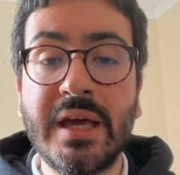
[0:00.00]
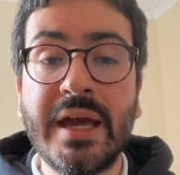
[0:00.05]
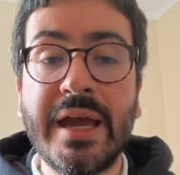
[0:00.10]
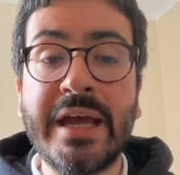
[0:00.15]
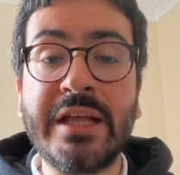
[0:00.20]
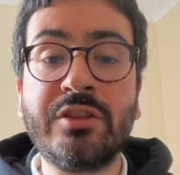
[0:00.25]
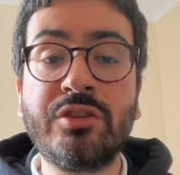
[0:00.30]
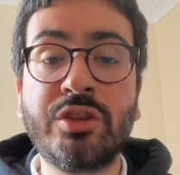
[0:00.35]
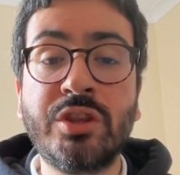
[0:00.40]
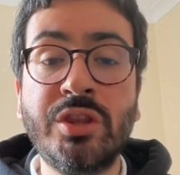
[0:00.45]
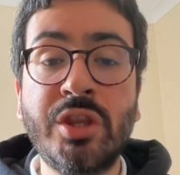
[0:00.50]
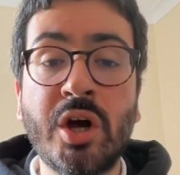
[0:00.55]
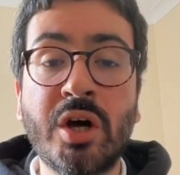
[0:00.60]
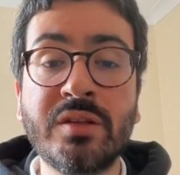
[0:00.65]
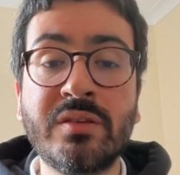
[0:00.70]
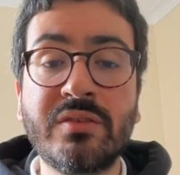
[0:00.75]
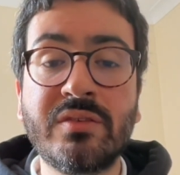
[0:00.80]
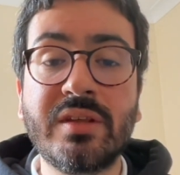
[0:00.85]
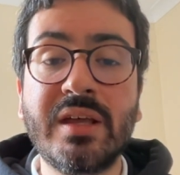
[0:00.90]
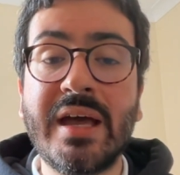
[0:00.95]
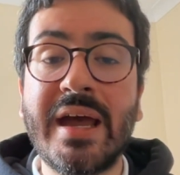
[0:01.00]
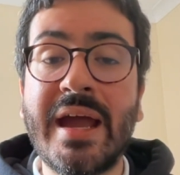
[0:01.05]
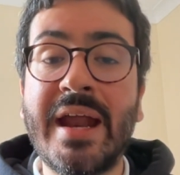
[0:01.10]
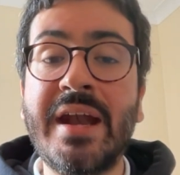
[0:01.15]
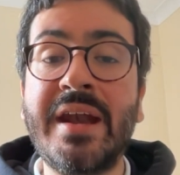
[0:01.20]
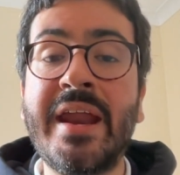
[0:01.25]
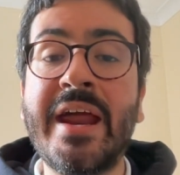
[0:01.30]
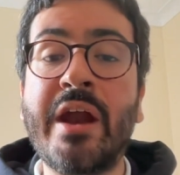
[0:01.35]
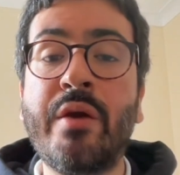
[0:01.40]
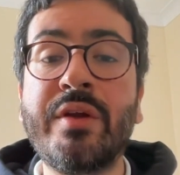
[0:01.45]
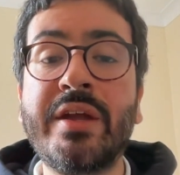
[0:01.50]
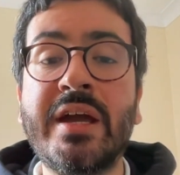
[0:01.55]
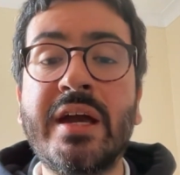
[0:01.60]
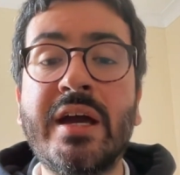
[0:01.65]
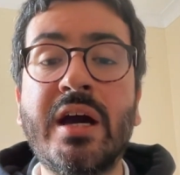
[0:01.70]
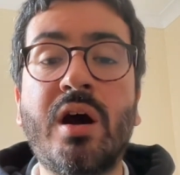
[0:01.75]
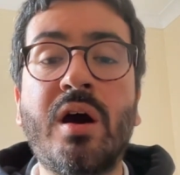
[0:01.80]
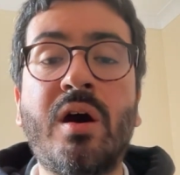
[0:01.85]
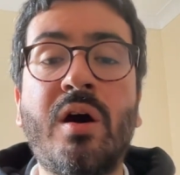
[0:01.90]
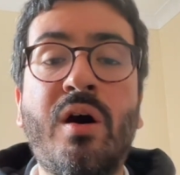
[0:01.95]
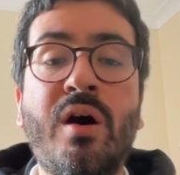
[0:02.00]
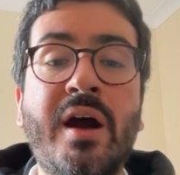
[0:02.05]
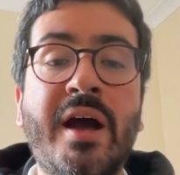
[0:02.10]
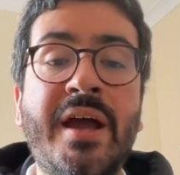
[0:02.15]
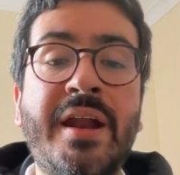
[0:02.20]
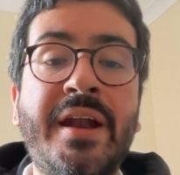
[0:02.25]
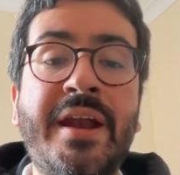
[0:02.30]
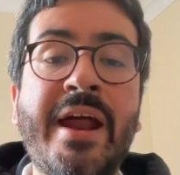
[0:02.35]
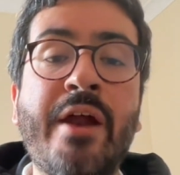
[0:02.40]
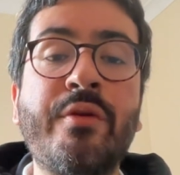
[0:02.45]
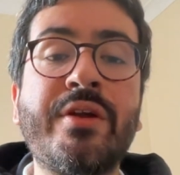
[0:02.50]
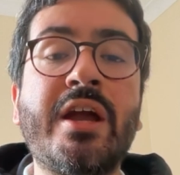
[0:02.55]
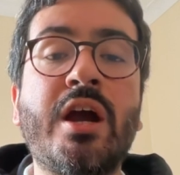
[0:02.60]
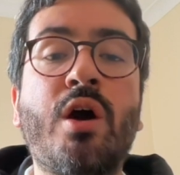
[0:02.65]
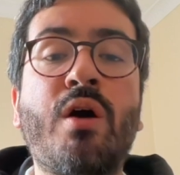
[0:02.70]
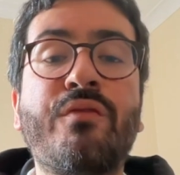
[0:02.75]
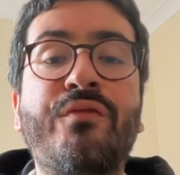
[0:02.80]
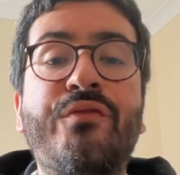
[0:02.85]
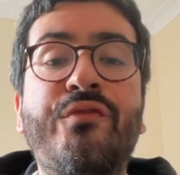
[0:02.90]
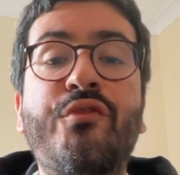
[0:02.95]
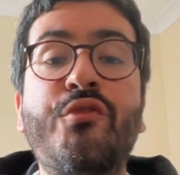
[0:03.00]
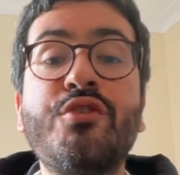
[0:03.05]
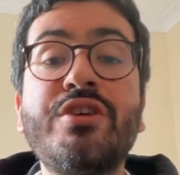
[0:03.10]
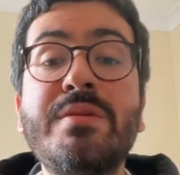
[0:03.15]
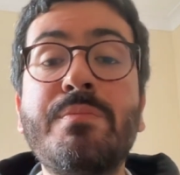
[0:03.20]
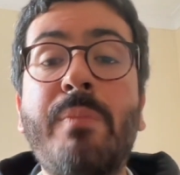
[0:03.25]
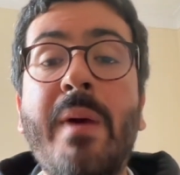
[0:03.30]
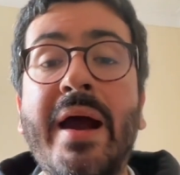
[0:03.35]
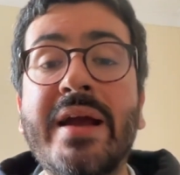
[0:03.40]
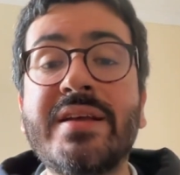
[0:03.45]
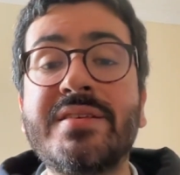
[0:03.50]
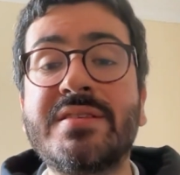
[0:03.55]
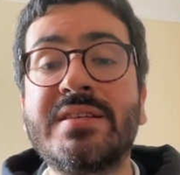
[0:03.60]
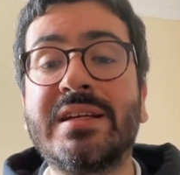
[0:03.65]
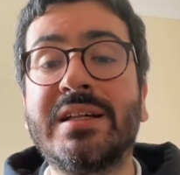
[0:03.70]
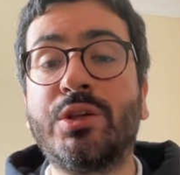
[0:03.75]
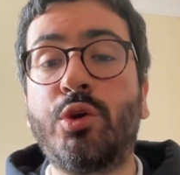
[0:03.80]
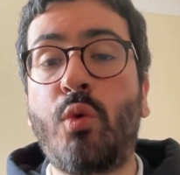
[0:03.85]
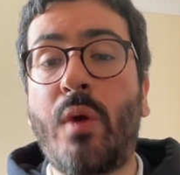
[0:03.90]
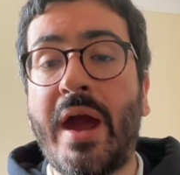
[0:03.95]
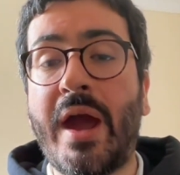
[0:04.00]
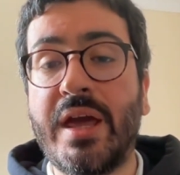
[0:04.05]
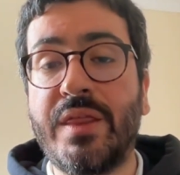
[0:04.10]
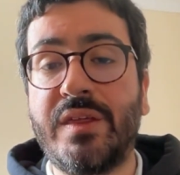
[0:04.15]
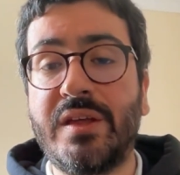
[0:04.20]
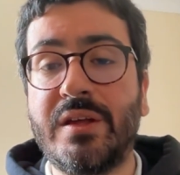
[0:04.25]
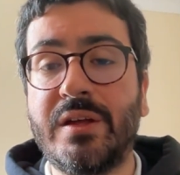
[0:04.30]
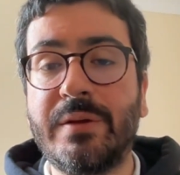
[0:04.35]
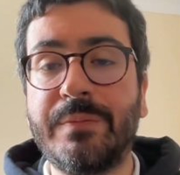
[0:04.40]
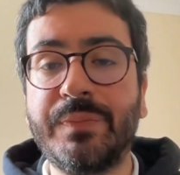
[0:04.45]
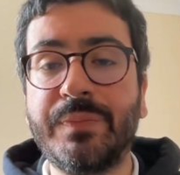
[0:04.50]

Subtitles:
and not an area of free bicycle riding.